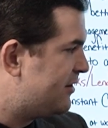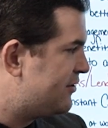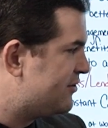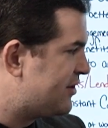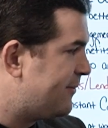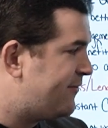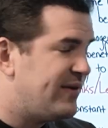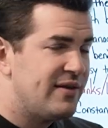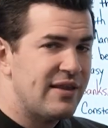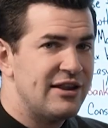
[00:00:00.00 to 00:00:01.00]
some
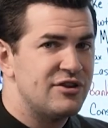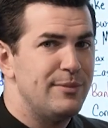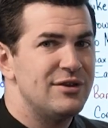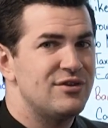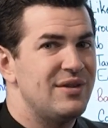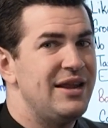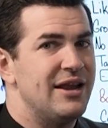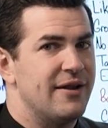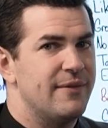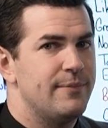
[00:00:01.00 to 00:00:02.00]
feel that it's
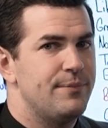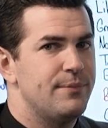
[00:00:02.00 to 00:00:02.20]
misleading